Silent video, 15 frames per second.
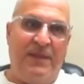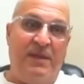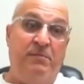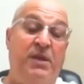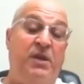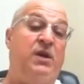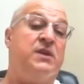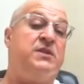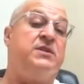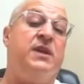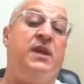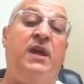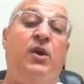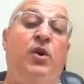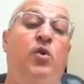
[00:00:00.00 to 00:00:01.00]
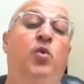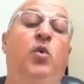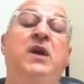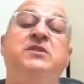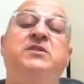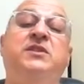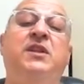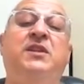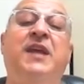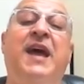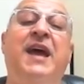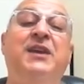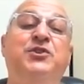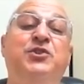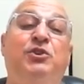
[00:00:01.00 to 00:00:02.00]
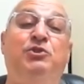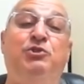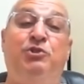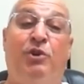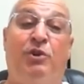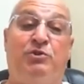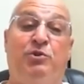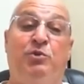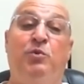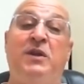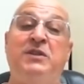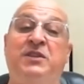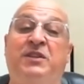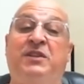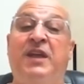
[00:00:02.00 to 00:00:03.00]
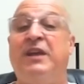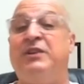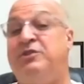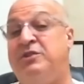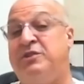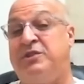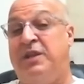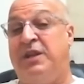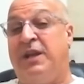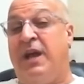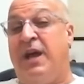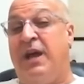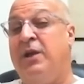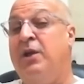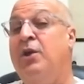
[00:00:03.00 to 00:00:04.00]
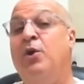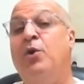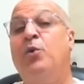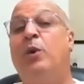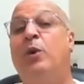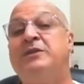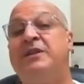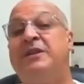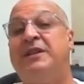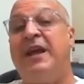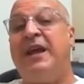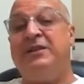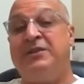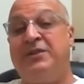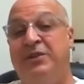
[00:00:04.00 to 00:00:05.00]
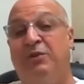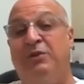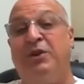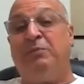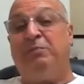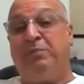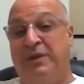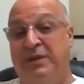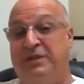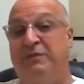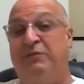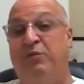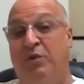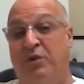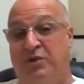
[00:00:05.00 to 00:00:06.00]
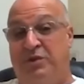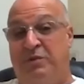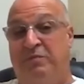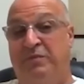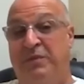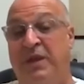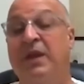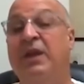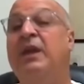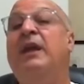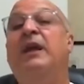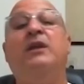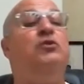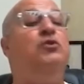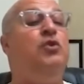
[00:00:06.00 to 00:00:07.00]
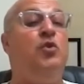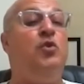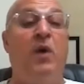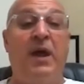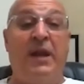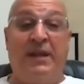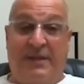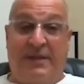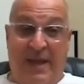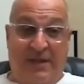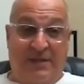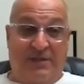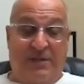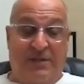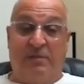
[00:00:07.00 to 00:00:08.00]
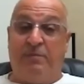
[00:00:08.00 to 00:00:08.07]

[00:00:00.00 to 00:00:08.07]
Because who wants to tax your church? Who wants to tax your synagogue? Who wants to tax, you know, your place of worship? Do you want to tax?